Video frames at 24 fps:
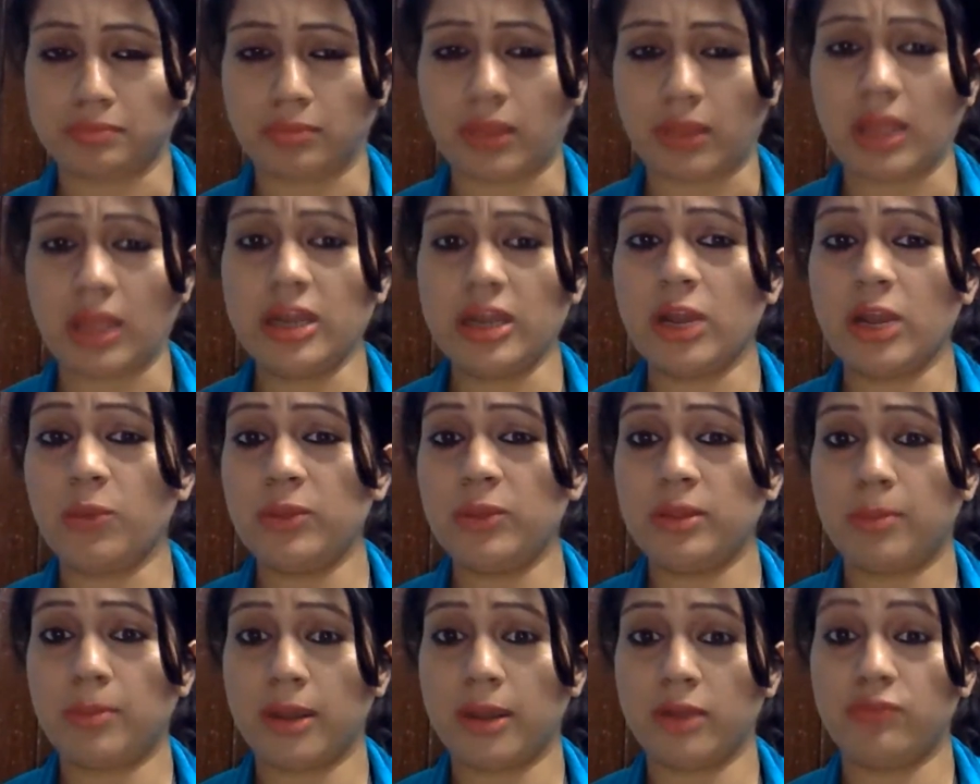Now,
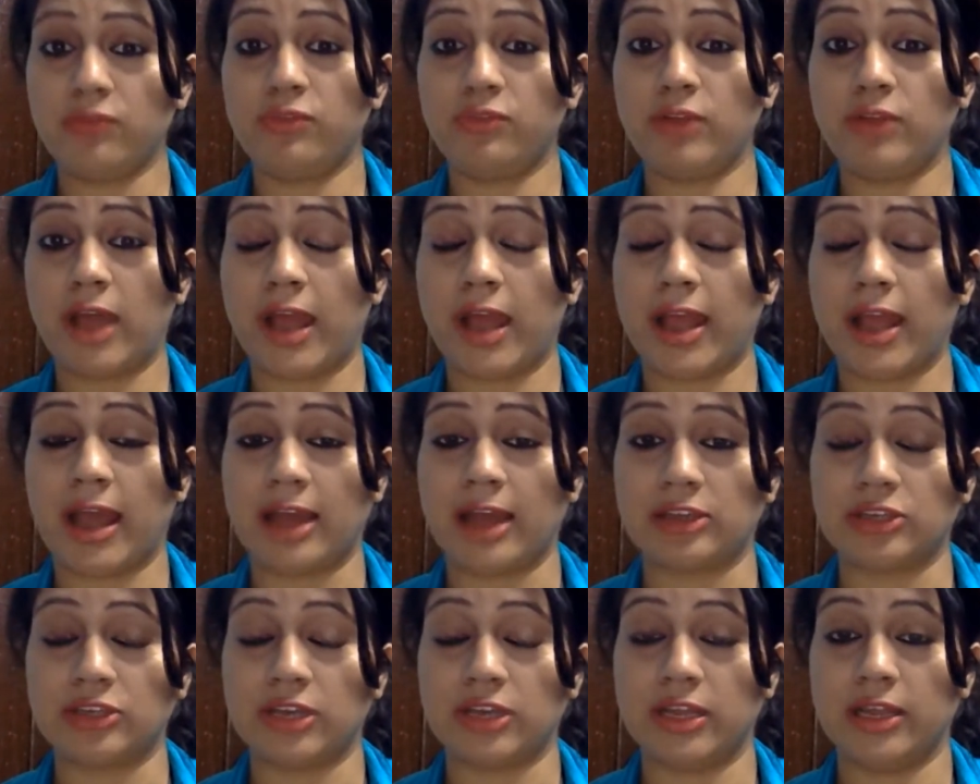when the butterfly
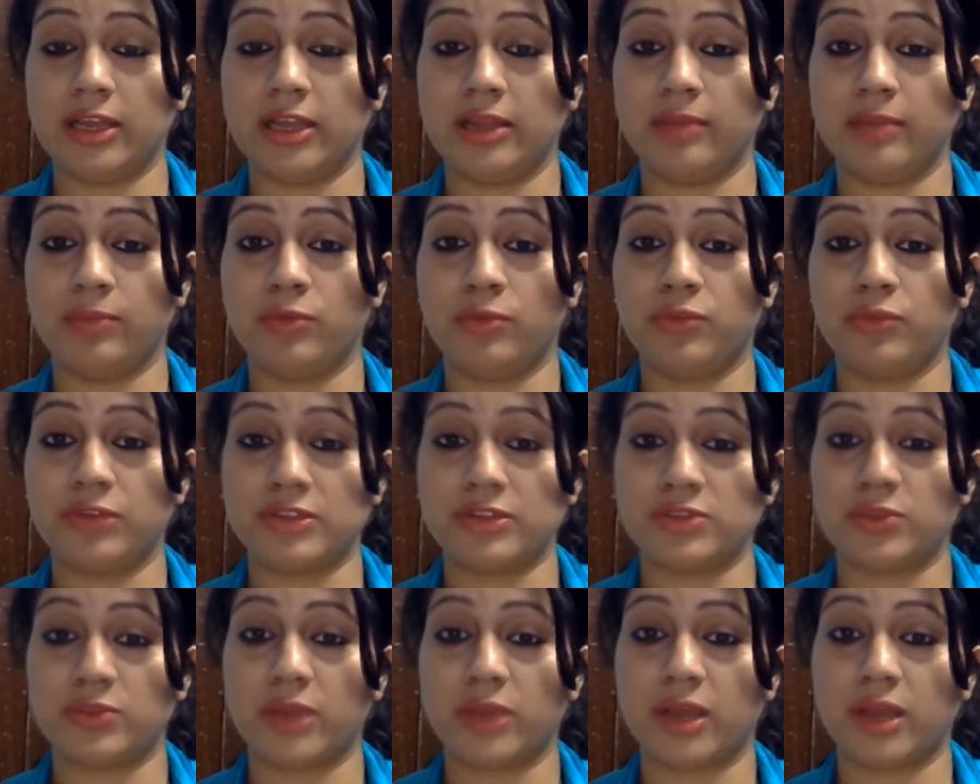actually moved
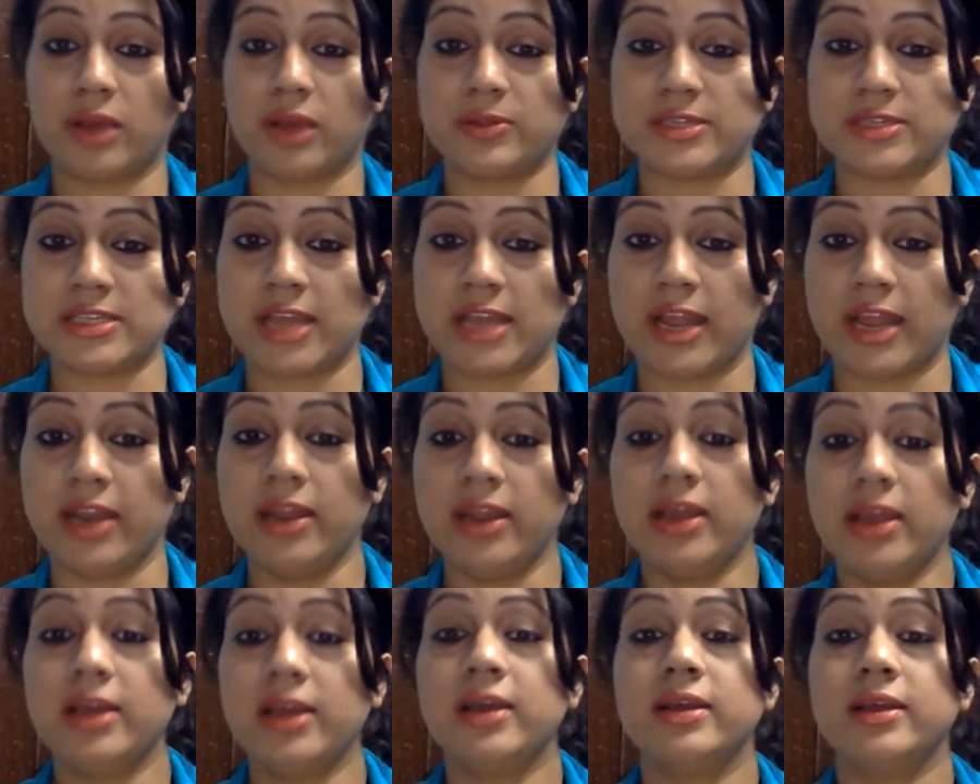its wing outside,